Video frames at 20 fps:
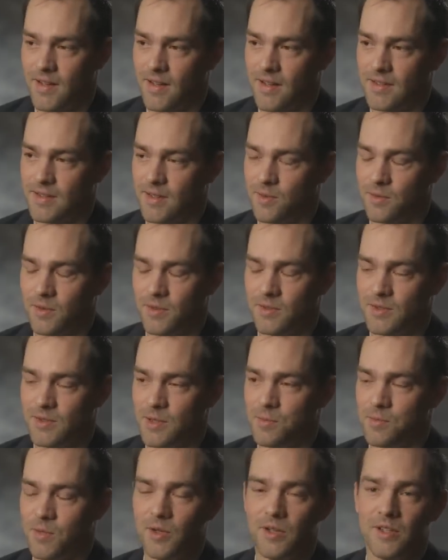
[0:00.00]
he said, was
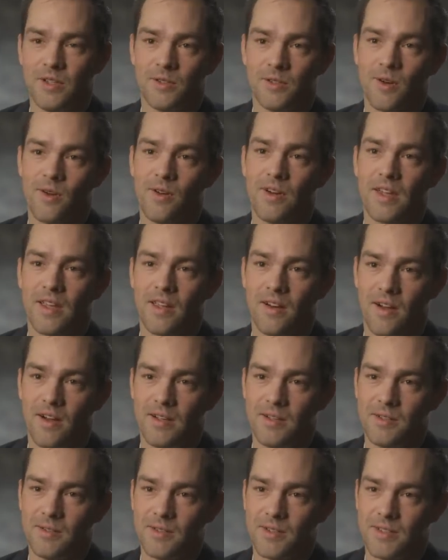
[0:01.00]
he putting a tourniquet
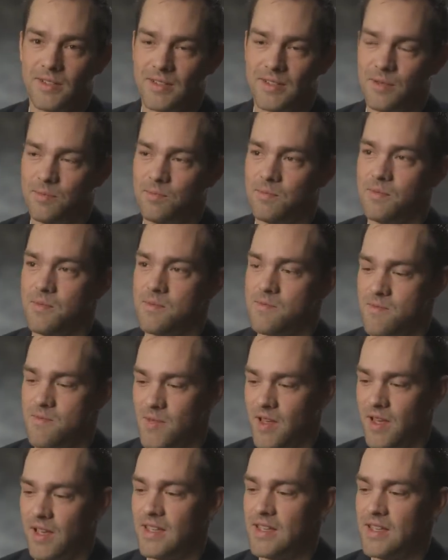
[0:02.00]
on you? Because he
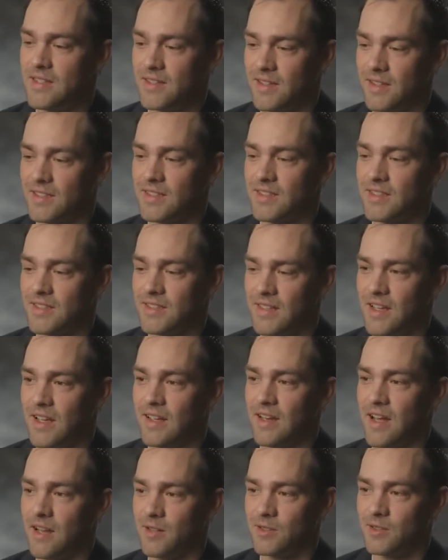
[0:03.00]
cinched this
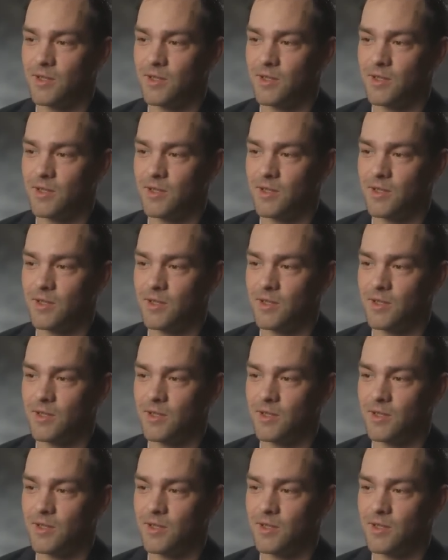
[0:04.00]
thing down